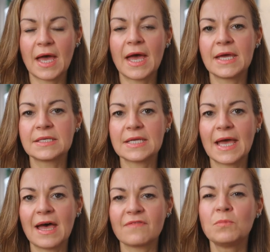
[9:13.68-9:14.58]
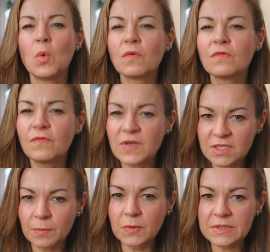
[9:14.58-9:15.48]
and have more
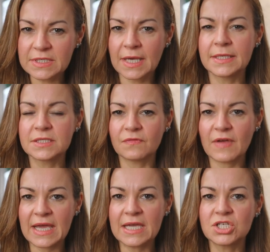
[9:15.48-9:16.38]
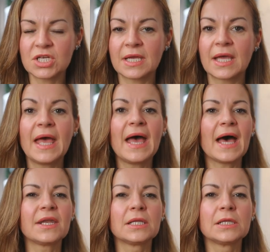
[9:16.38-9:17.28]
visible signs of aging
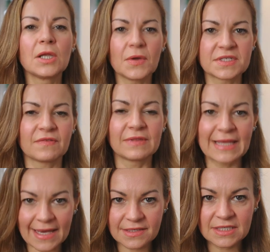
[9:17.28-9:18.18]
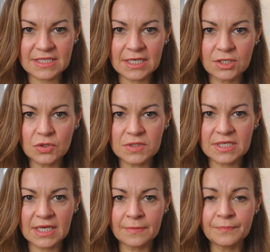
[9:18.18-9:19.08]
and a loss of laxity in your
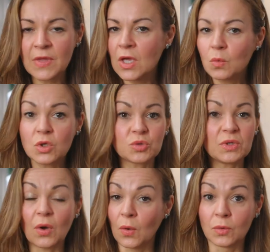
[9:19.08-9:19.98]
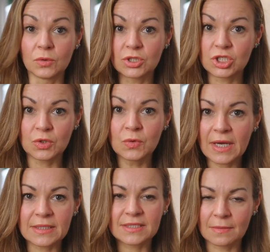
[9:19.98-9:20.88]
skin, which we all do
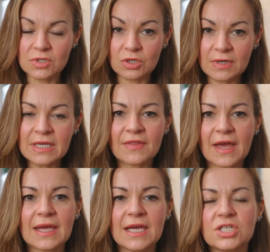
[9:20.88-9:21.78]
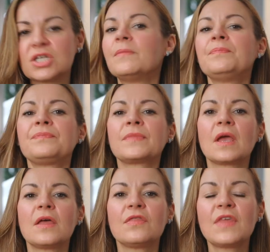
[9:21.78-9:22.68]
at some degree at that age,
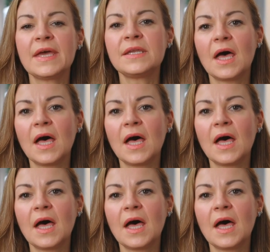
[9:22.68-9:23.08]
then